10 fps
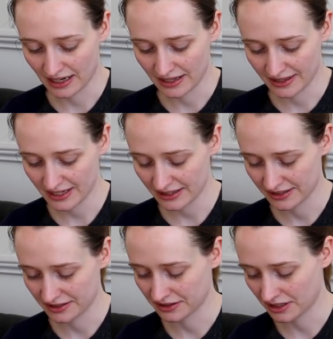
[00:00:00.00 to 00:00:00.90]
I think
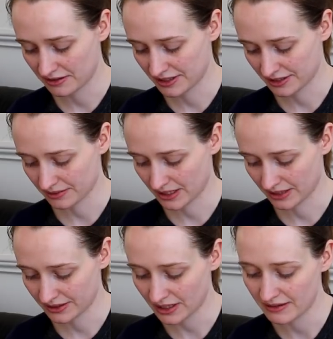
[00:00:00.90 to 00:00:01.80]
this is Diaries as
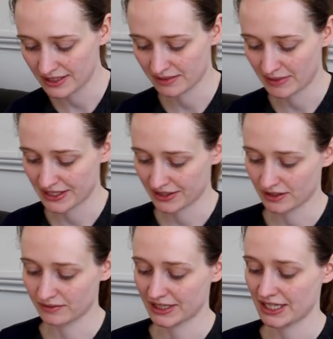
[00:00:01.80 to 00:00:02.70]
well. Diaries and Imagined
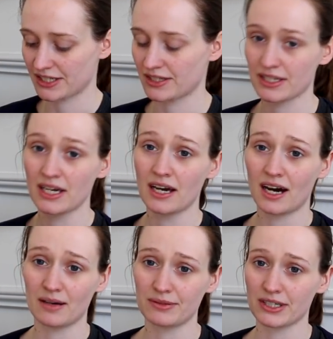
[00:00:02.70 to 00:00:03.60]
Conversations.
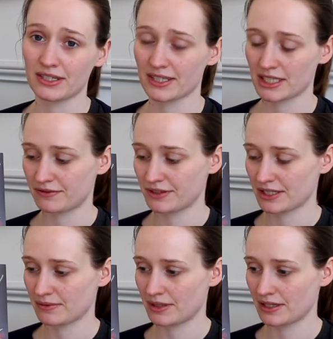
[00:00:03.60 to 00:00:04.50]
I'm so excited for
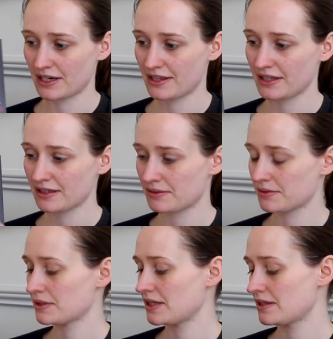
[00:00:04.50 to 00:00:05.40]
this one. I think this
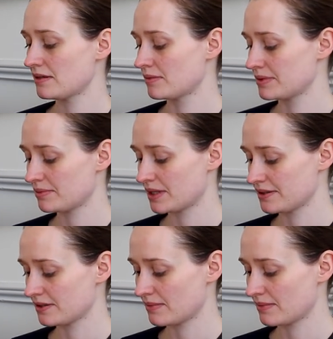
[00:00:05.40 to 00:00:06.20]
was either the Woman's Prize or the